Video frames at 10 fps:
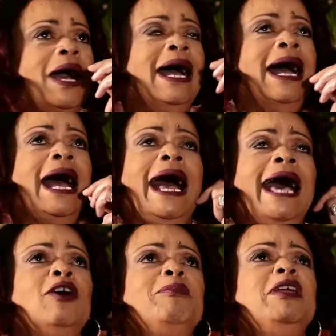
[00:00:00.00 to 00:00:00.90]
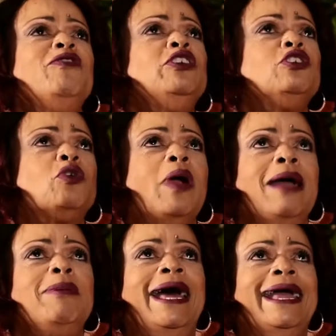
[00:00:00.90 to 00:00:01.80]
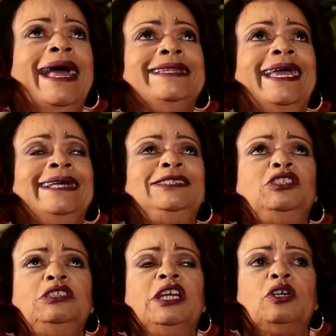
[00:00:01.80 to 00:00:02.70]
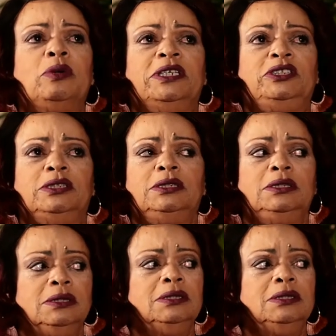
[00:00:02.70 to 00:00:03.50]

I I, yeah, I don't mean but, for you to cry, but, but I got but to no, ask you I another question. That's it.